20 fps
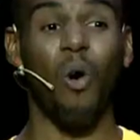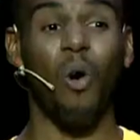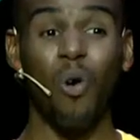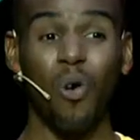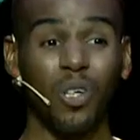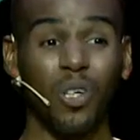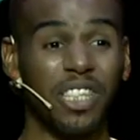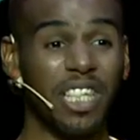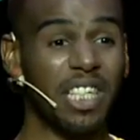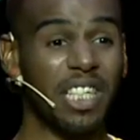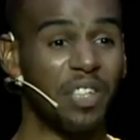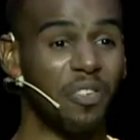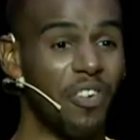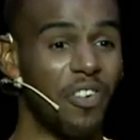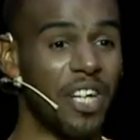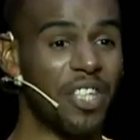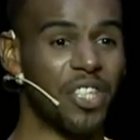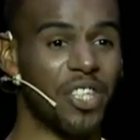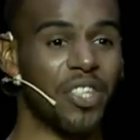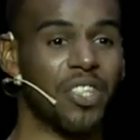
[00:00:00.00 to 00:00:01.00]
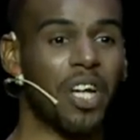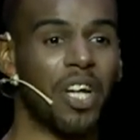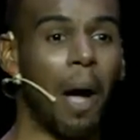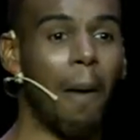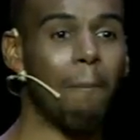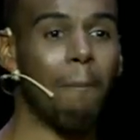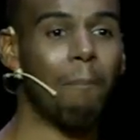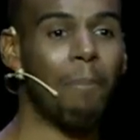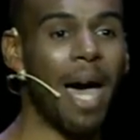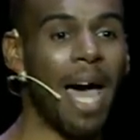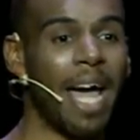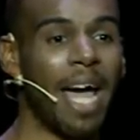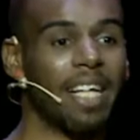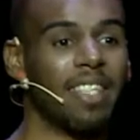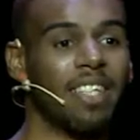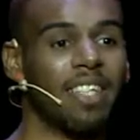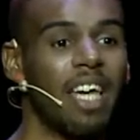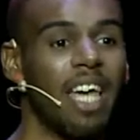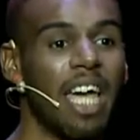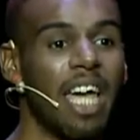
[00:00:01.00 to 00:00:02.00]
All these features come
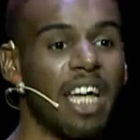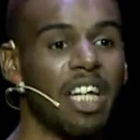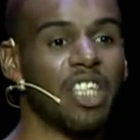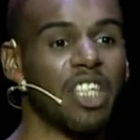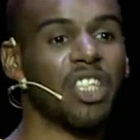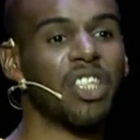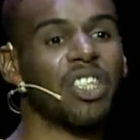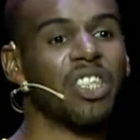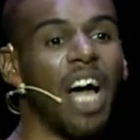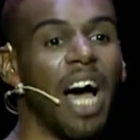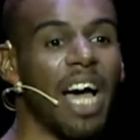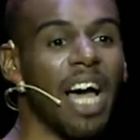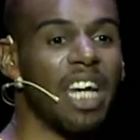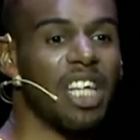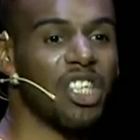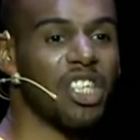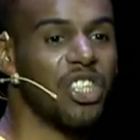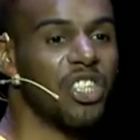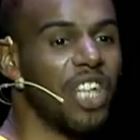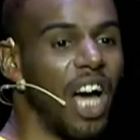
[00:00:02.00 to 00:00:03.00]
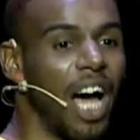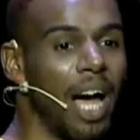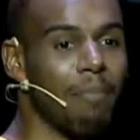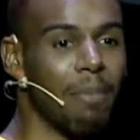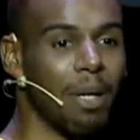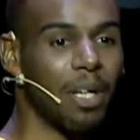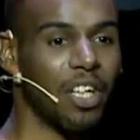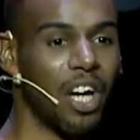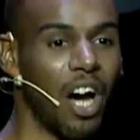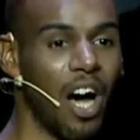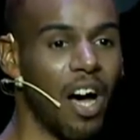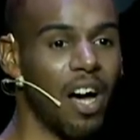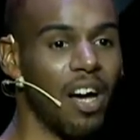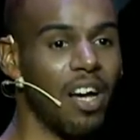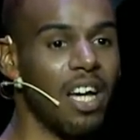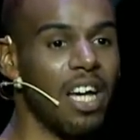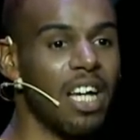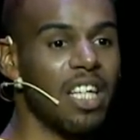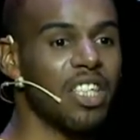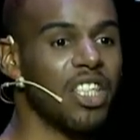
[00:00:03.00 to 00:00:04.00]
packed in a stylish diamond
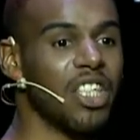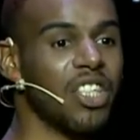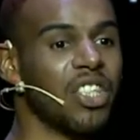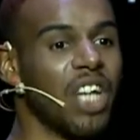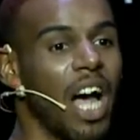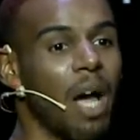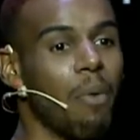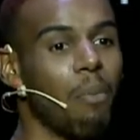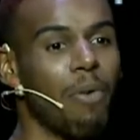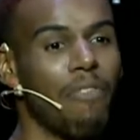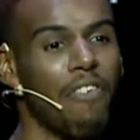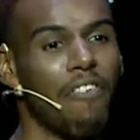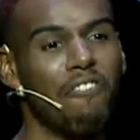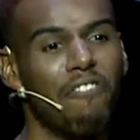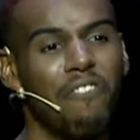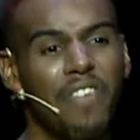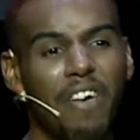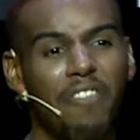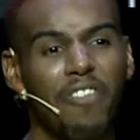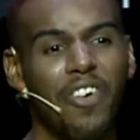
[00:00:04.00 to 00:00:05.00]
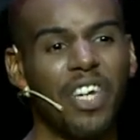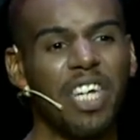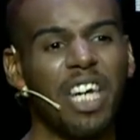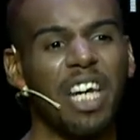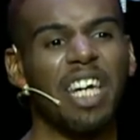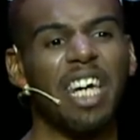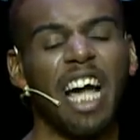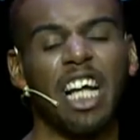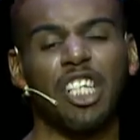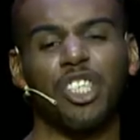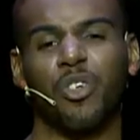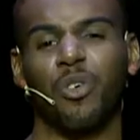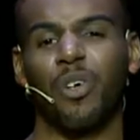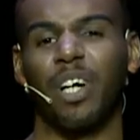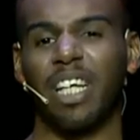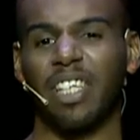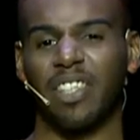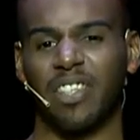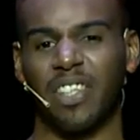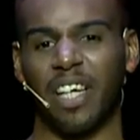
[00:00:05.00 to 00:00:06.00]
cut designed with a vivid
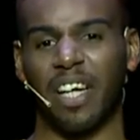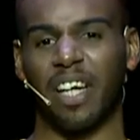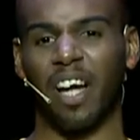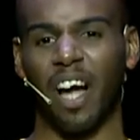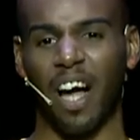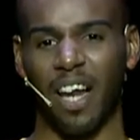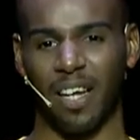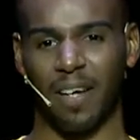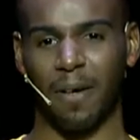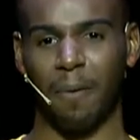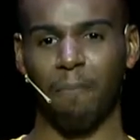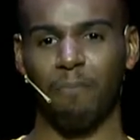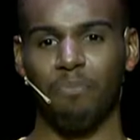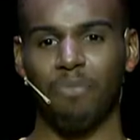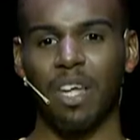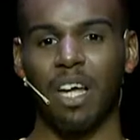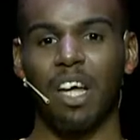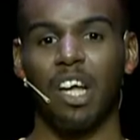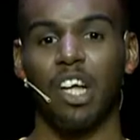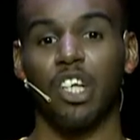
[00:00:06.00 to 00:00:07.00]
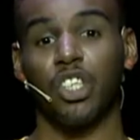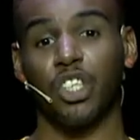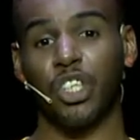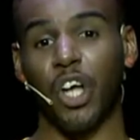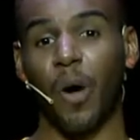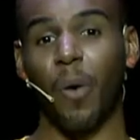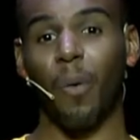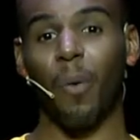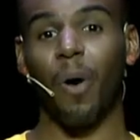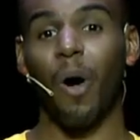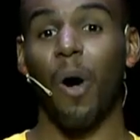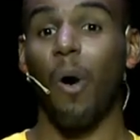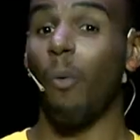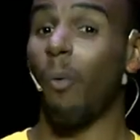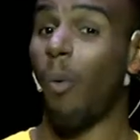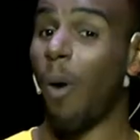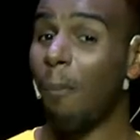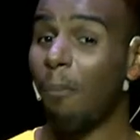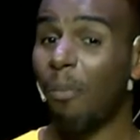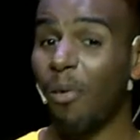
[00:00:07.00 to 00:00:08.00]
naturalistic color. So,
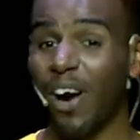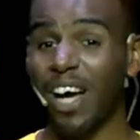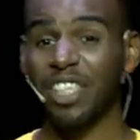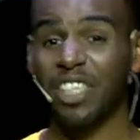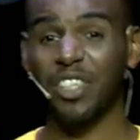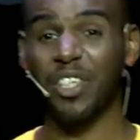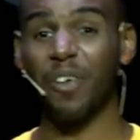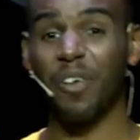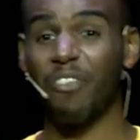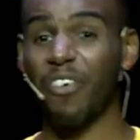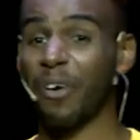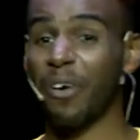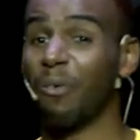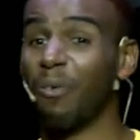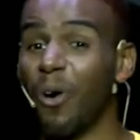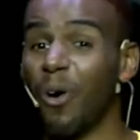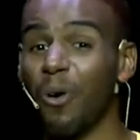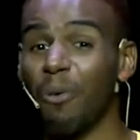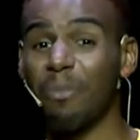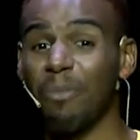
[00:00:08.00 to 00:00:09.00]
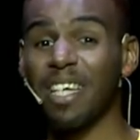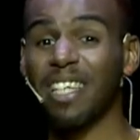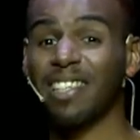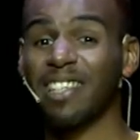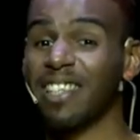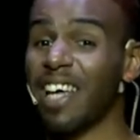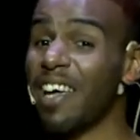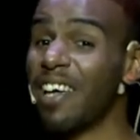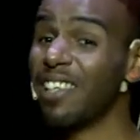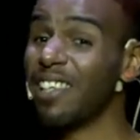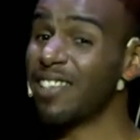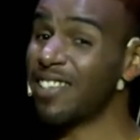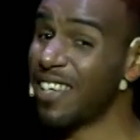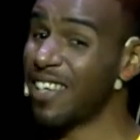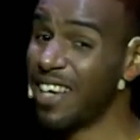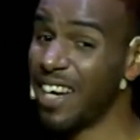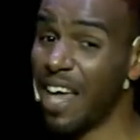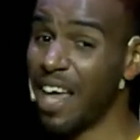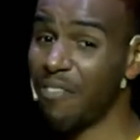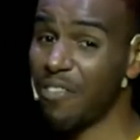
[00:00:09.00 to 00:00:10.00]
what price do you think Realme
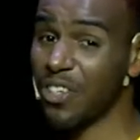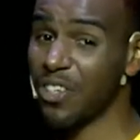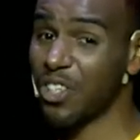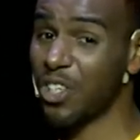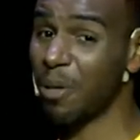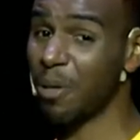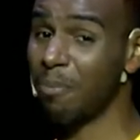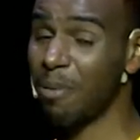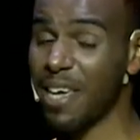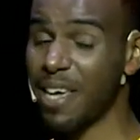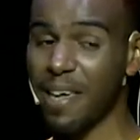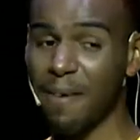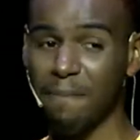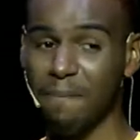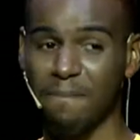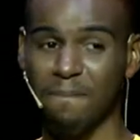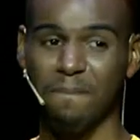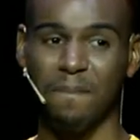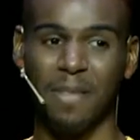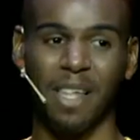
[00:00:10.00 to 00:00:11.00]
C11 should be?